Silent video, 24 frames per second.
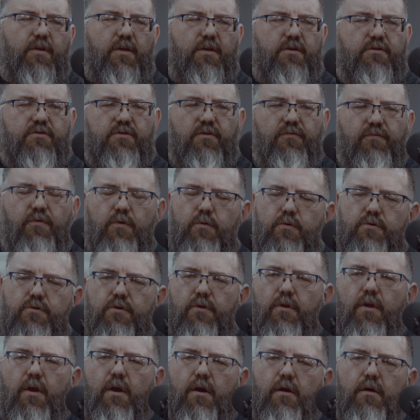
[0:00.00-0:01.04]
think the future
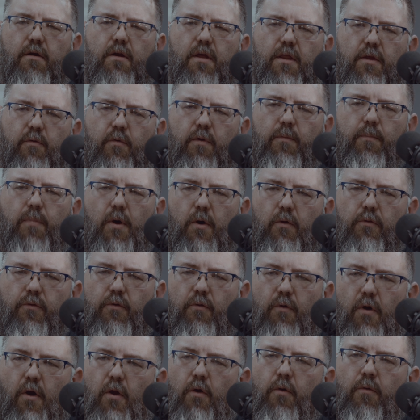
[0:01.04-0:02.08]
there. I think we both
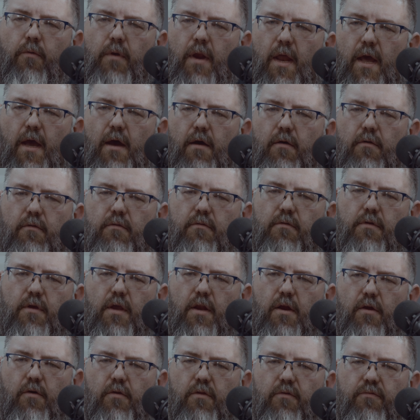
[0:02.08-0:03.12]
grown now.
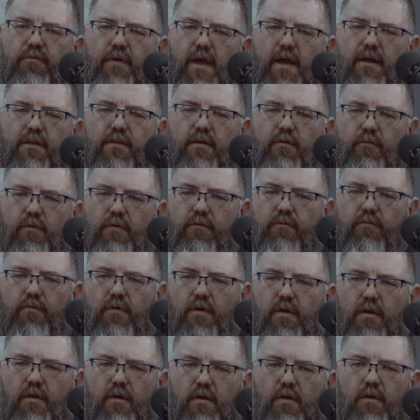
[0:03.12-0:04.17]
The fact that we
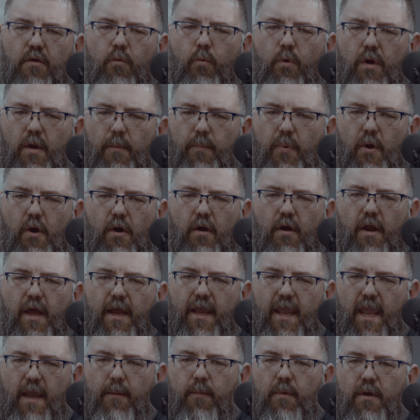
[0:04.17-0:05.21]
went apart. I
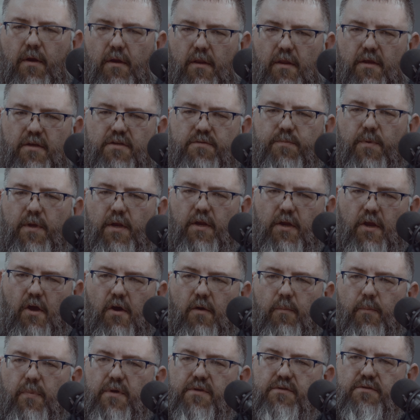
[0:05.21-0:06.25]
came into this, being a
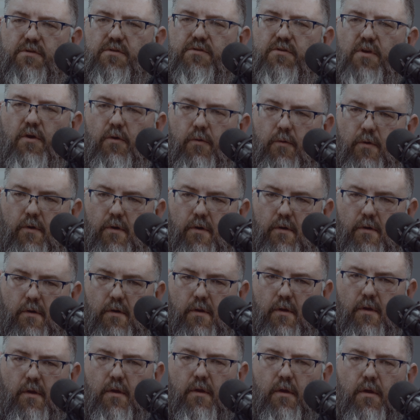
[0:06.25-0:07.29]
young business owner.
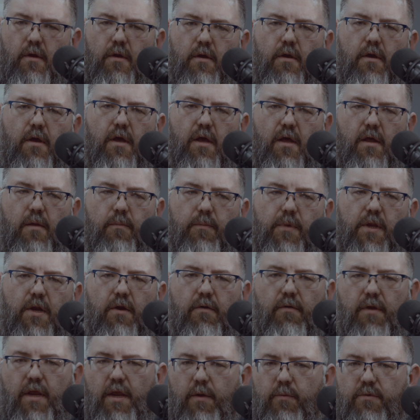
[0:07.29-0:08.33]

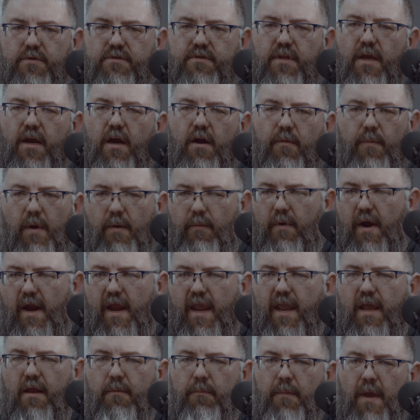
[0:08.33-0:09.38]
He was there, my right
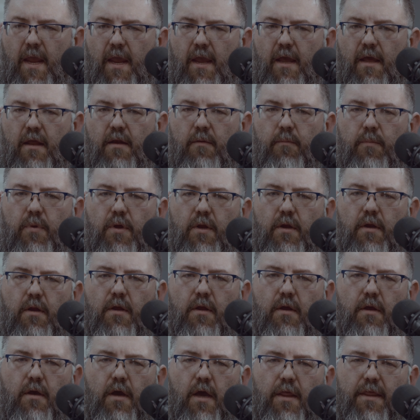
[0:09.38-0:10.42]
hand man, but
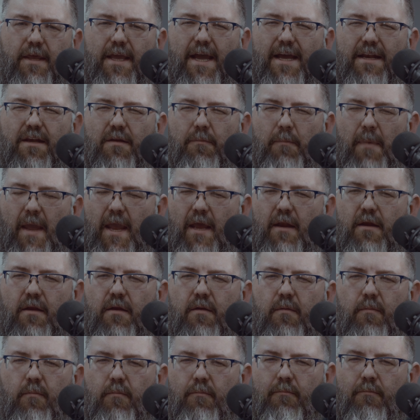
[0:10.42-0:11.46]
I think I demanded
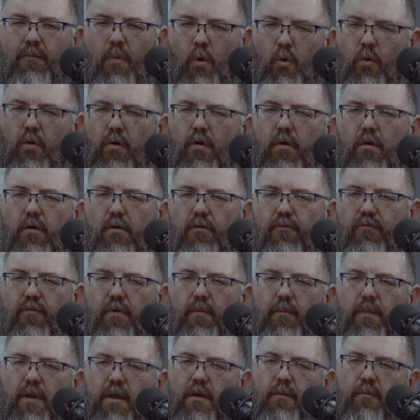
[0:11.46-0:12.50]
more
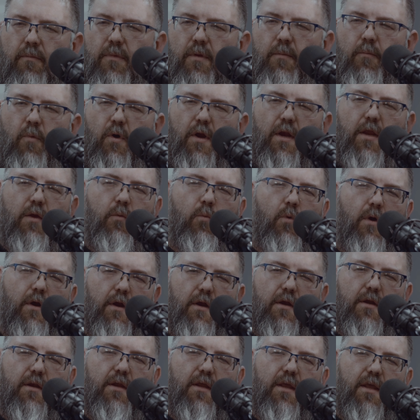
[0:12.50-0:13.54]
from him than what he
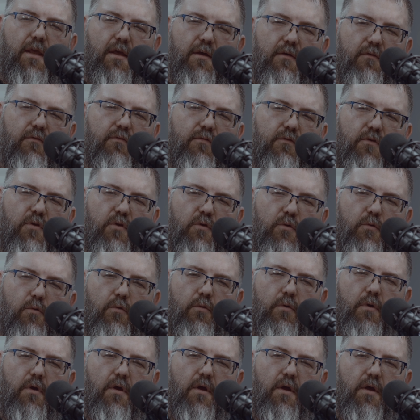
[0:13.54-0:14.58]
wanted to give
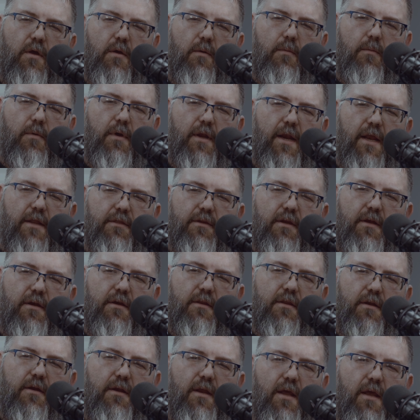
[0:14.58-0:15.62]
to. And at the end of
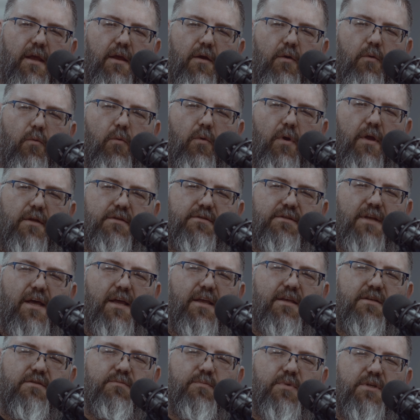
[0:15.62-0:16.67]
the day, it's not
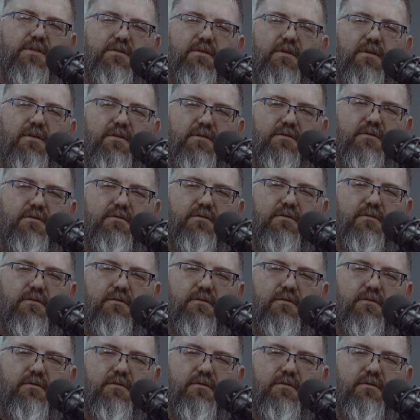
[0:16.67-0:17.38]
his business.